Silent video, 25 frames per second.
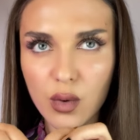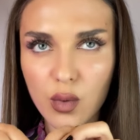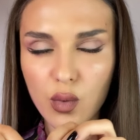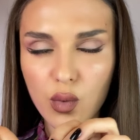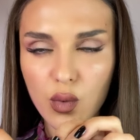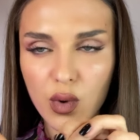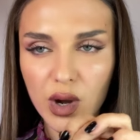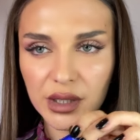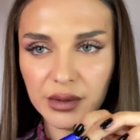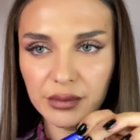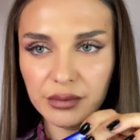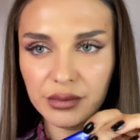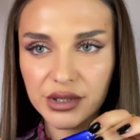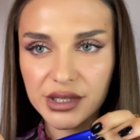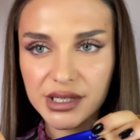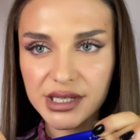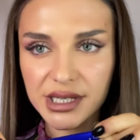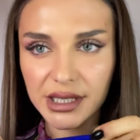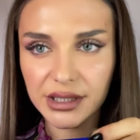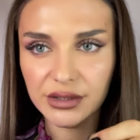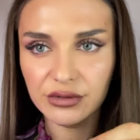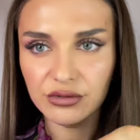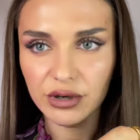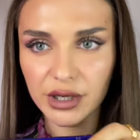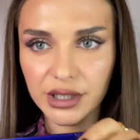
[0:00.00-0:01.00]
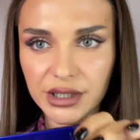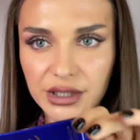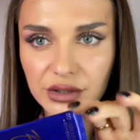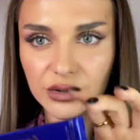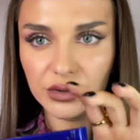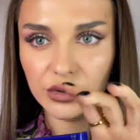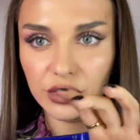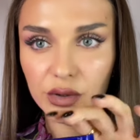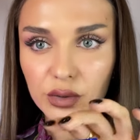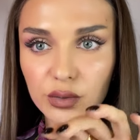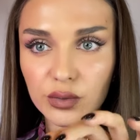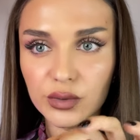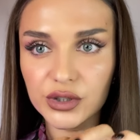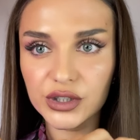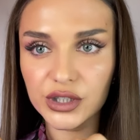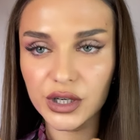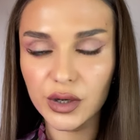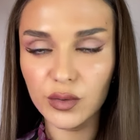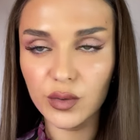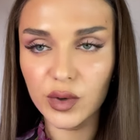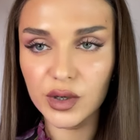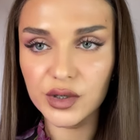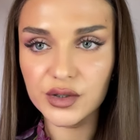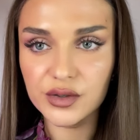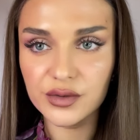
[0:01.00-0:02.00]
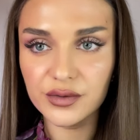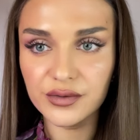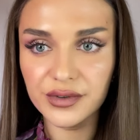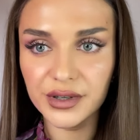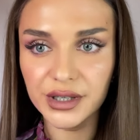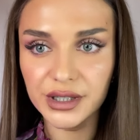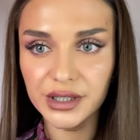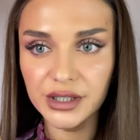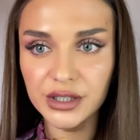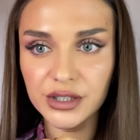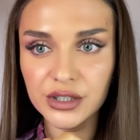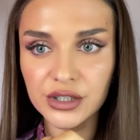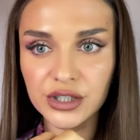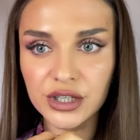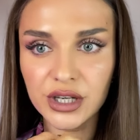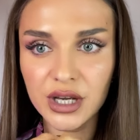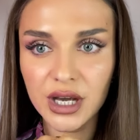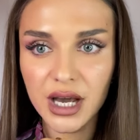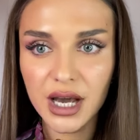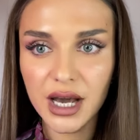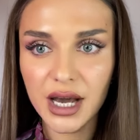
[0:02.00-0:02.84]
1% retinol, which I want to finish,